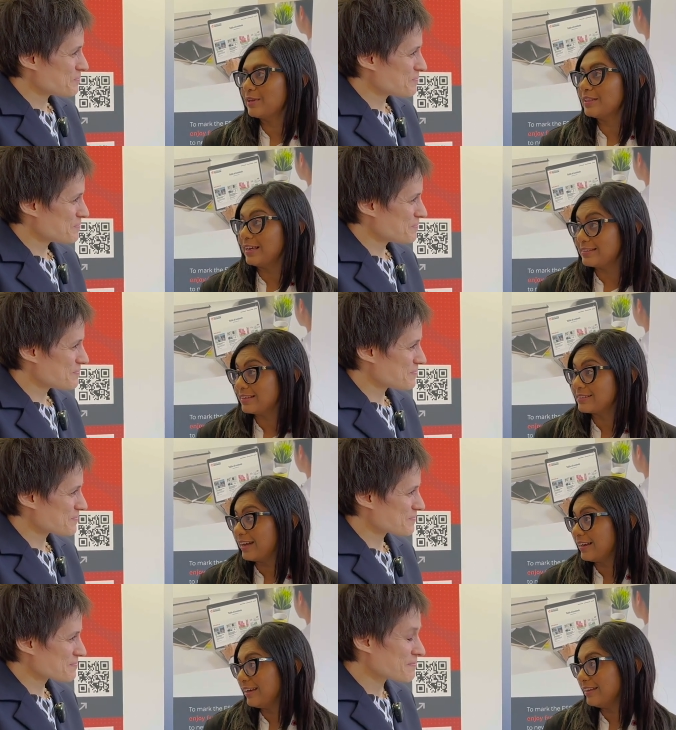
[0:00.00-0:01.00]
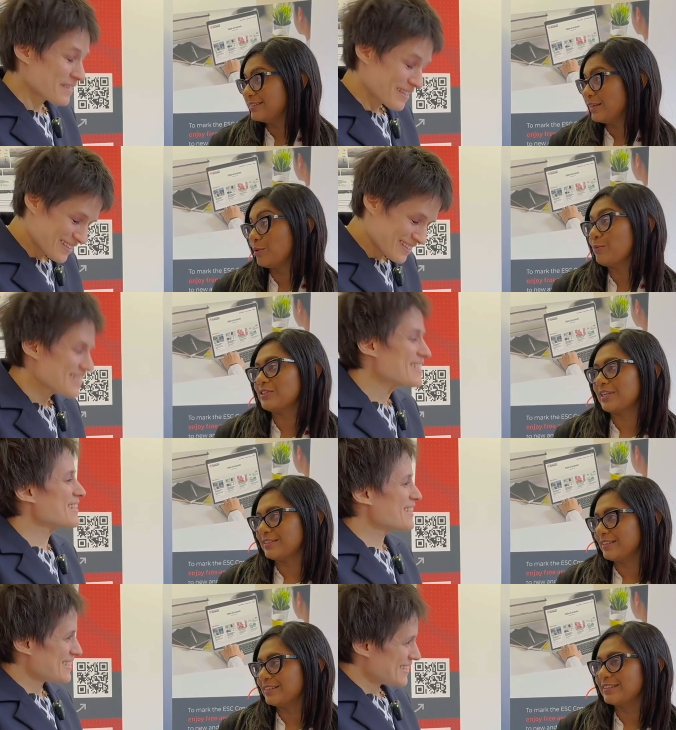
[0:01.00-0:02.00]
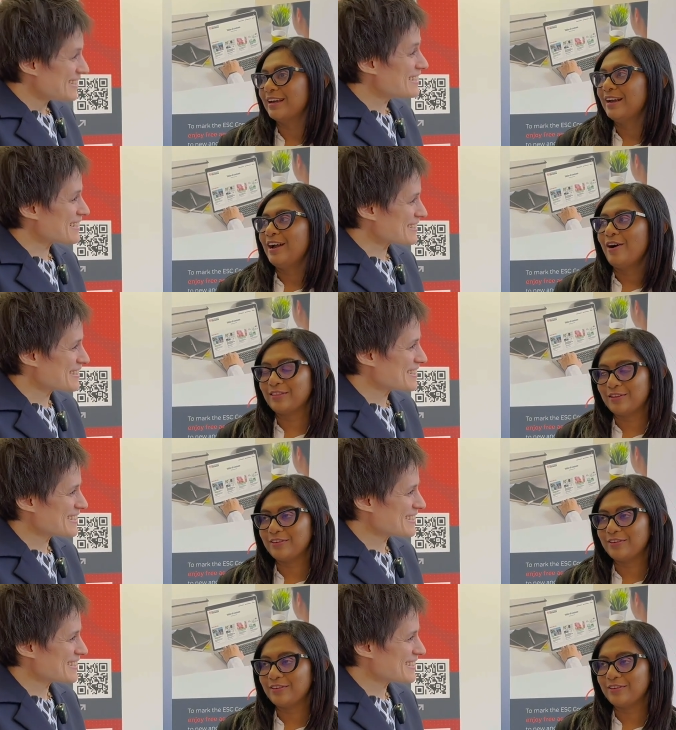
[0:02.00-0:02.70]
Speaker 1: with the ACS guidelines that were presented yes. on the